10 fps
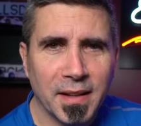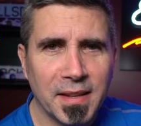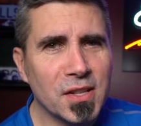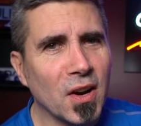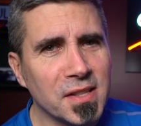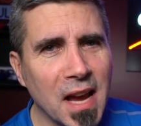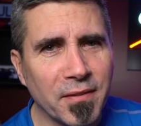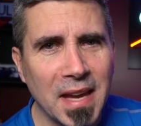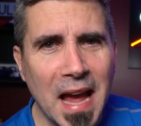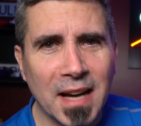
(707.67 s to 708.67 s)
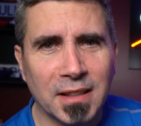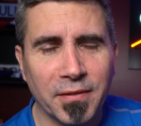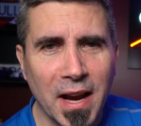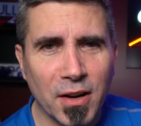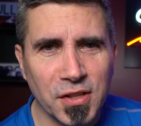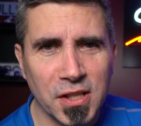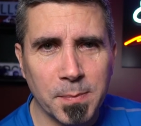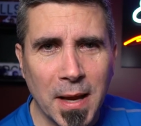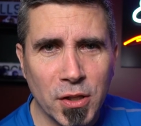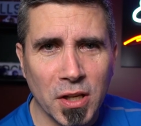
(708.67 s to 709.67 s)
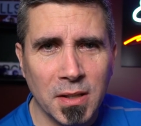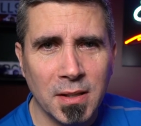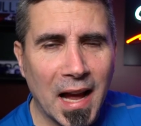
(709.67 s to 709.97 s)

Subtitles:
These cars have the active air suspension,